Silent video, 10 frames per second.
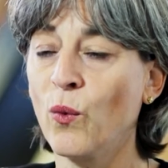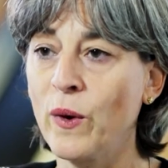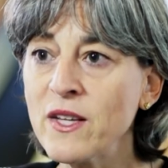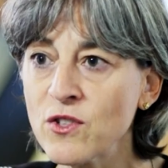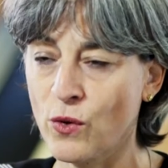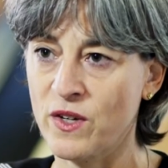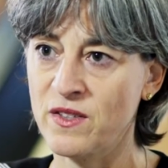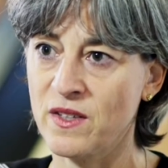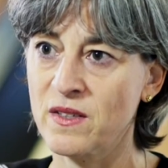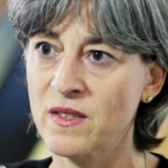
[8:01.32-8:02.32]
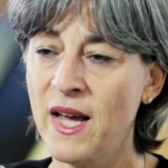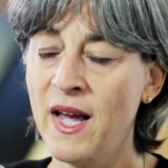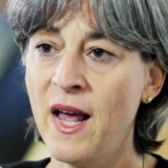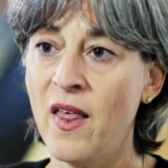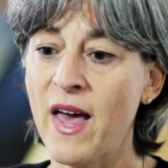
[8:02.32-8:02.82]
resources
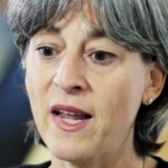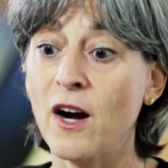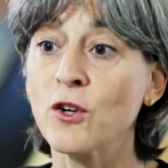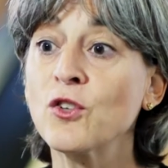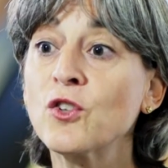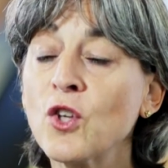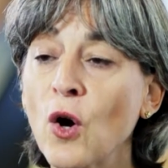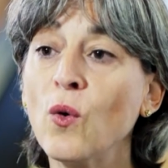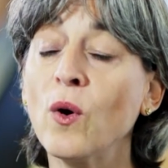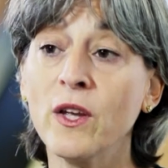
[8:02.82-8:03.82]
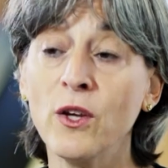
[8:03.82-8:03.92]
that are so